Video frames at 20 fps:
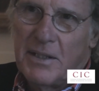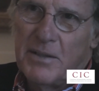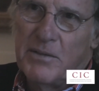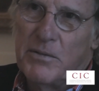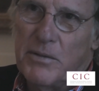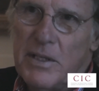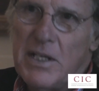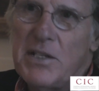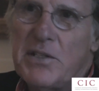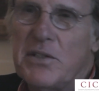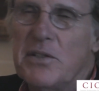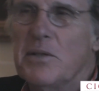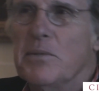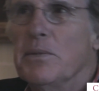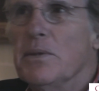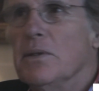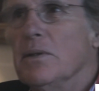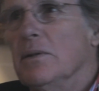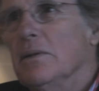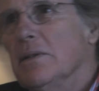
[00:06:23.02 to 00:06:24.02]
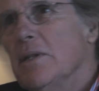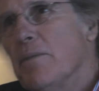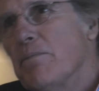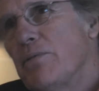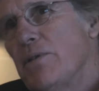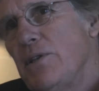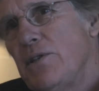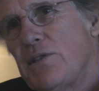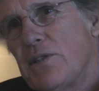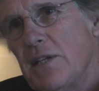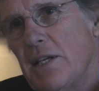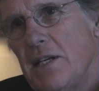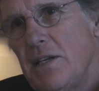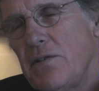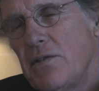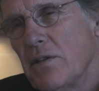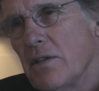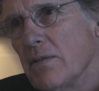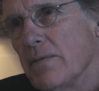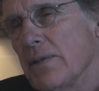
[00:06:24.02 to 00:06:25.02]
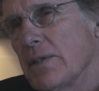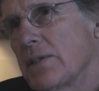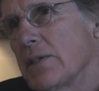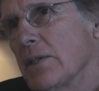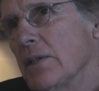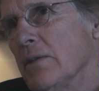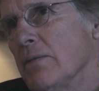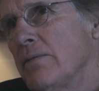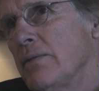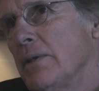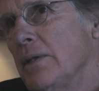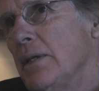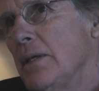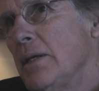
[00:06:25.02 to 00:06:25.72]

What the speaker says: reasonable appreciation of itself,